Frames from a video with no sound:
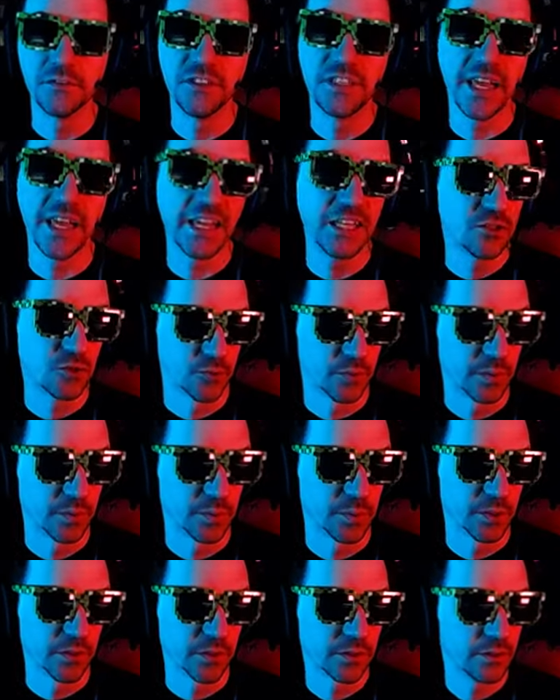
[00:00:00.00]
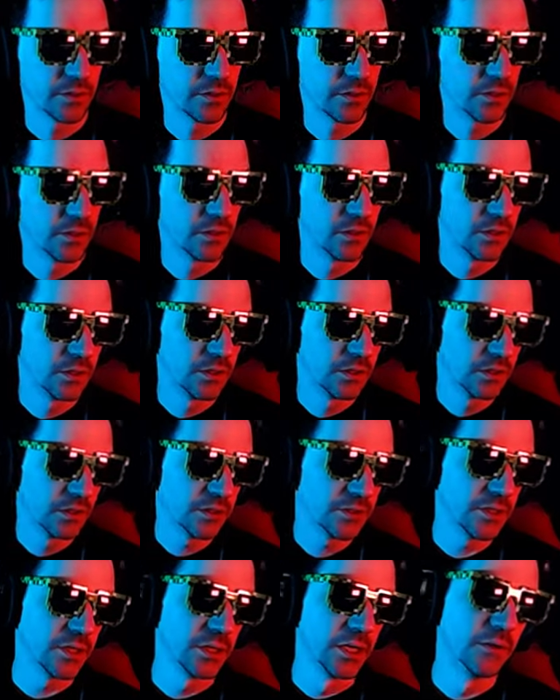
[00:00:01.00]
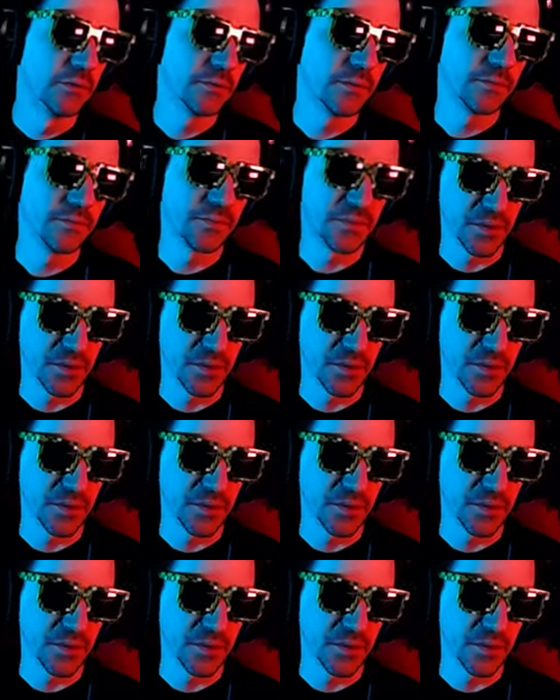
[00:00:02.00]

Day Tripper you know, the